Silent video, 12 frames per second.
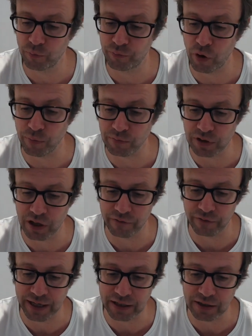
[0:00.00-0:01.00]
problems that
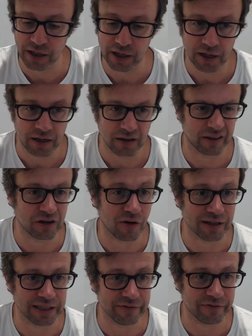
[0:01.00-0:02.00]
afflict like the
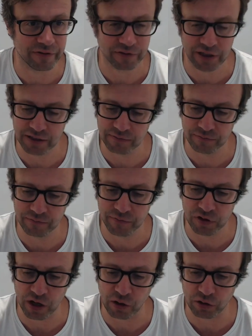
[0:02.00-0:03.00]
nineteen fifties
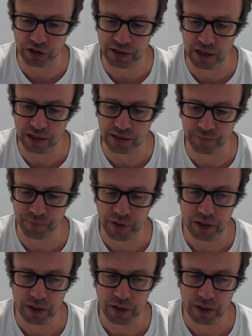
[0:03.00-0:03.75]
psychology studies.